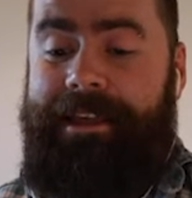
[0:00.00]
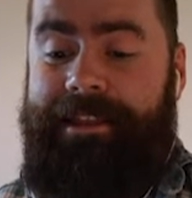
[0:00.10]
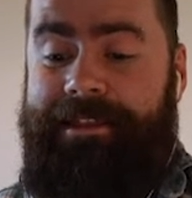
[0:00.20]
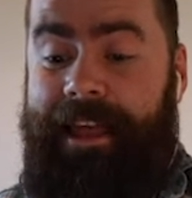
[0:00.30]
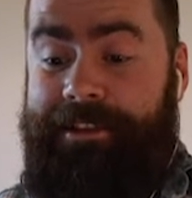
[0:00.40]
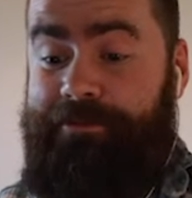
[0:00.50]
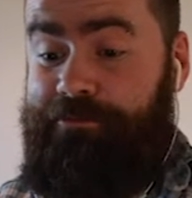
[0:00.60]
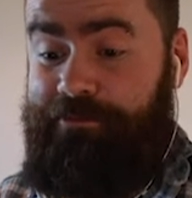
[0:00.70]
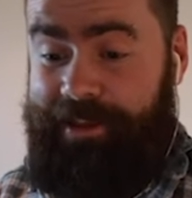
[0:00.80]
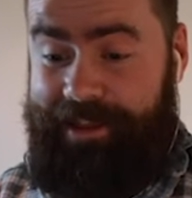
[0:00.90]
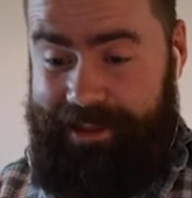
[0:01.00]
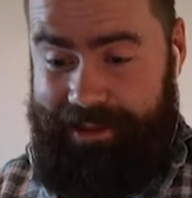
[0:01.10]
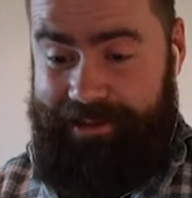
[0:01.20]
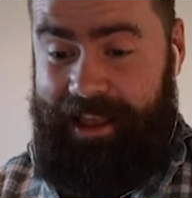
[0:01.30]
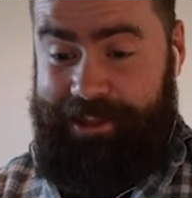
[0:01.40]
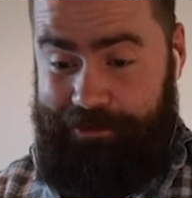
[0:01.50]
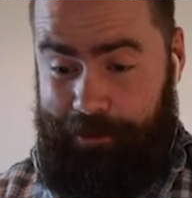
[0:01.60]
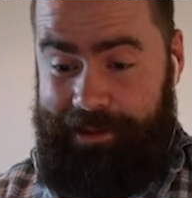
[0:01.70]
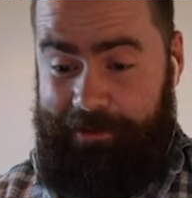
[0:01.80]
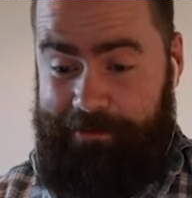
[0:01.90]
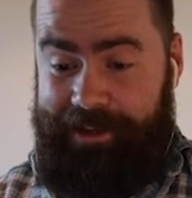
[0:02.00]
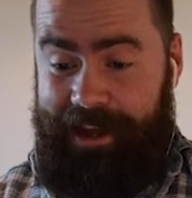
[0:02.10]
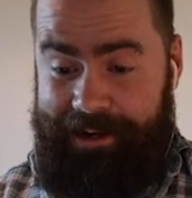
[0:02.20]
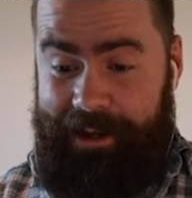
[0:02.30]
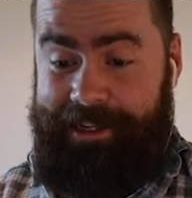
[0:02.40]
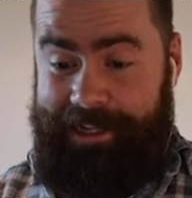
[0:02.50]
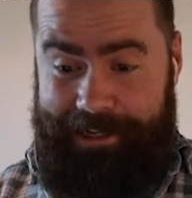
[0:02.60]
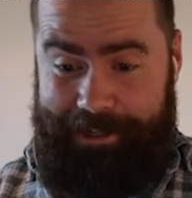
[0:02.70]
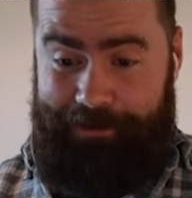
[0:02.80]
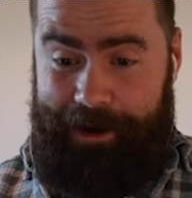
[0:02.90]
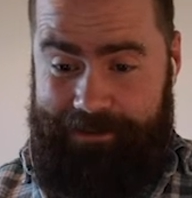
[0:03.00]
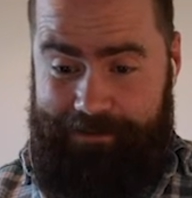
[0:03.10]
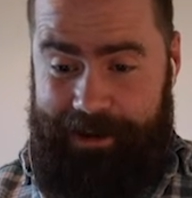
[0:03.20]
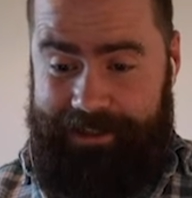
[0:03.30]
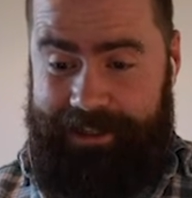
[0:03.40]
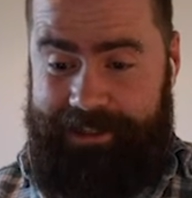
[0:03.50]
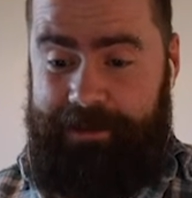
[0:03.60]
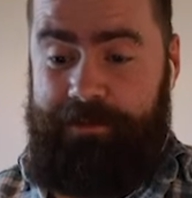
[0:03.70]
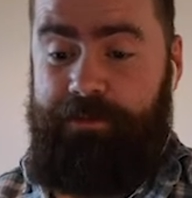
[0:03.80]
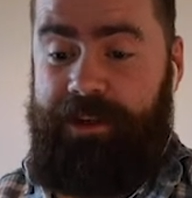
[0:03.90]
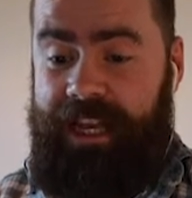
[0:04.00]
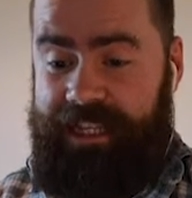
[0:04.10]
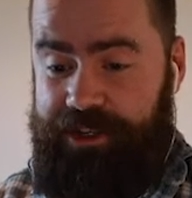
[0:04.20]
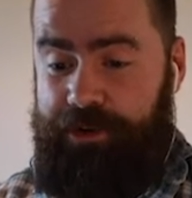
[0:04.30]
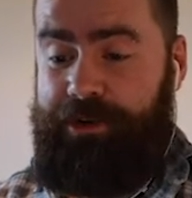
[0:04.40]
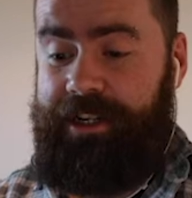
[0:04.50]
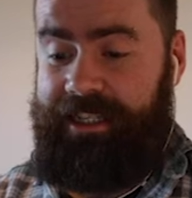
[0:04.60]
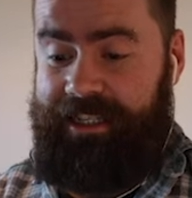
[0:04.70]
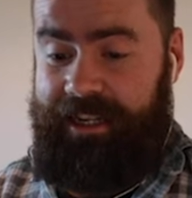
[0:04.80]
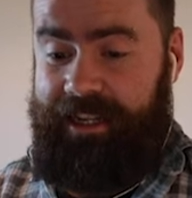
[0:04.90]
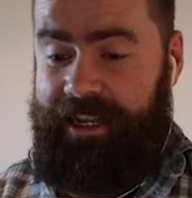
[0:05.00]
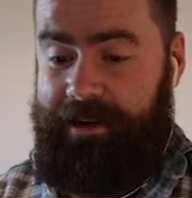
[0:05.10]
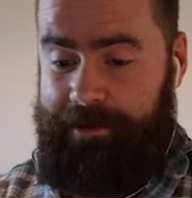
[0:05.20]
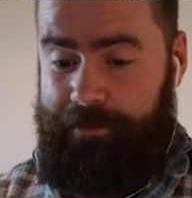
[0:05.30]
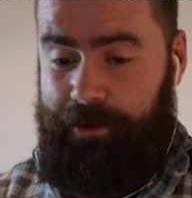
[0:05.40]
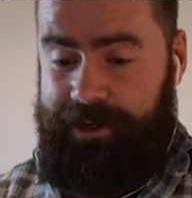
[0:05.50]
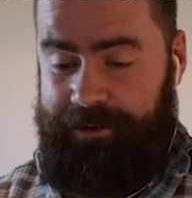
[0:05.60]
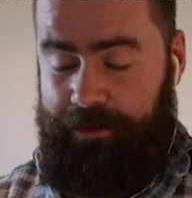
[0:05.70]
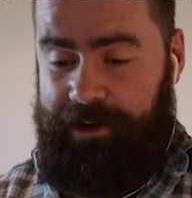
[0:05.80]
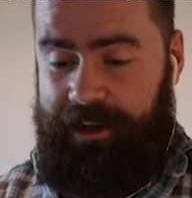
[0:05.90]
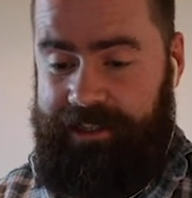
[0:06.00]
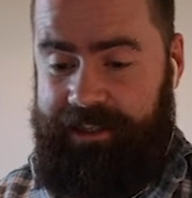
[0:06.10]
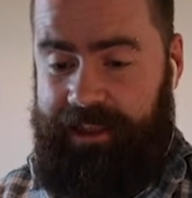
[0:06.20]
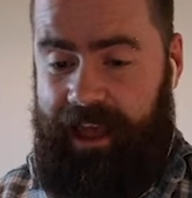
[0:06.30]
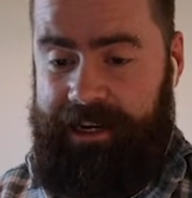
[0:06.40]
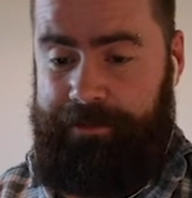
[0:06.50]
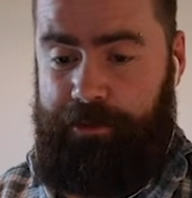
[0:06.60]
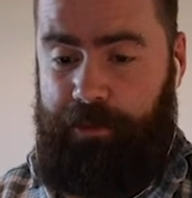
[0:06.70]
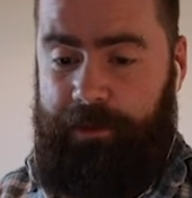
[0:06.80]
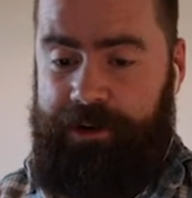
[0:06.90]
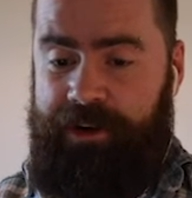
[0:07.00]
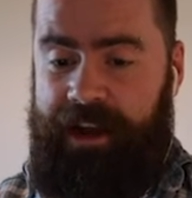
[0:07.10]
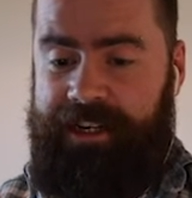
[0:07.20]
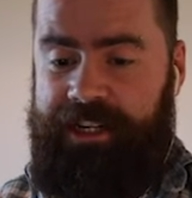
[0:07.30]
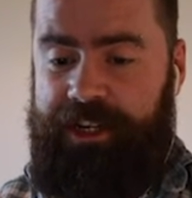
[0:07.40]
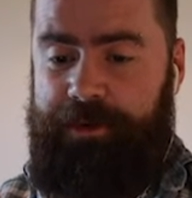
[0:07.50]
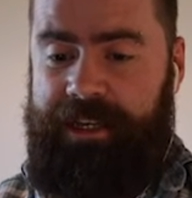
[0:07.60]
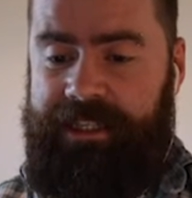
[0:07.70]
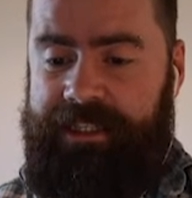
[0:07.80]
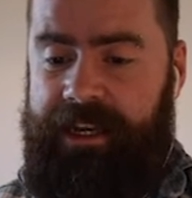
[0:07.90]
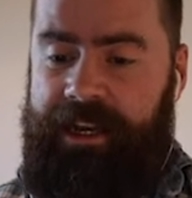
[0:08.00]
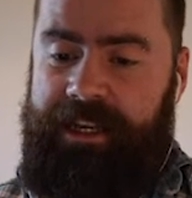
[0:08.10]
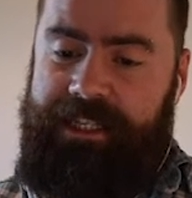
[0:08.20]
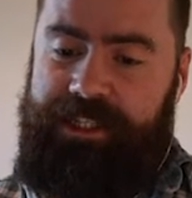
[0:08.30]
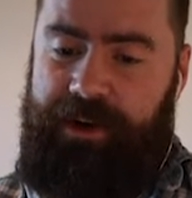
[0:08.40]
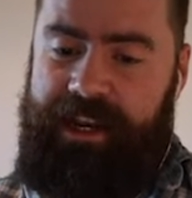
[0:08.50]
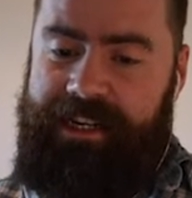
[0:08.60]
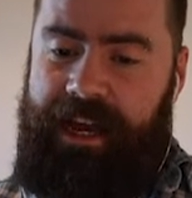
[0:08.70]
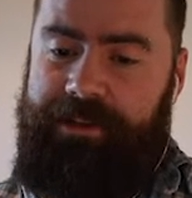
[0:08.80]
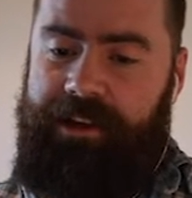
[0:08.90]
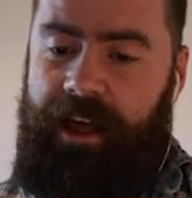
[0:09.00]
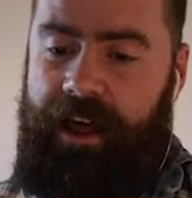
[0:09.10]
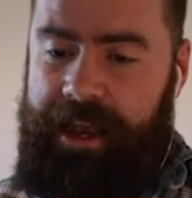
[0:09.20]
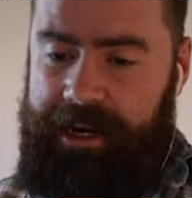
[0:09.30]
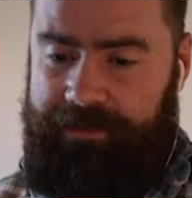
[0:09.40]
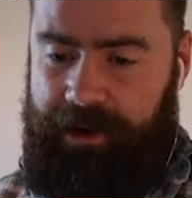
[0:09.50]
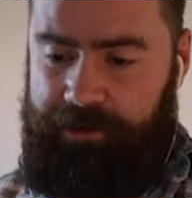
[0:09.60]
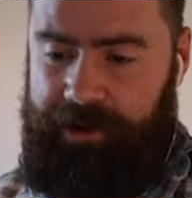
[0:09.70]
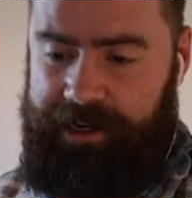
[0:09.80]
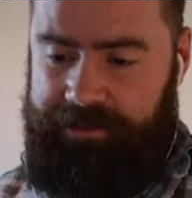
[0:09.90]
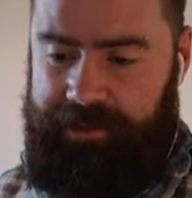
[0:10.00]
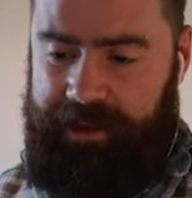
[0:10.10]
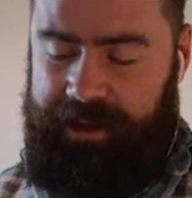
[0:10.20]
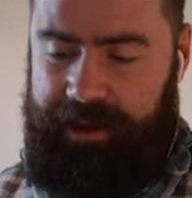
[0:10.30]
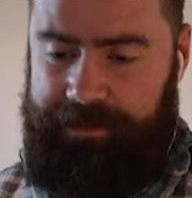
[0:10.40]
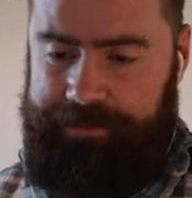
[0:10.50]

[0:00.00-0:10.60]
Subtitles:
That would be an ideal creative process. It's usually still a little bit more disorganized than that, but what we're trying to do is straighten out the line of our creative thinking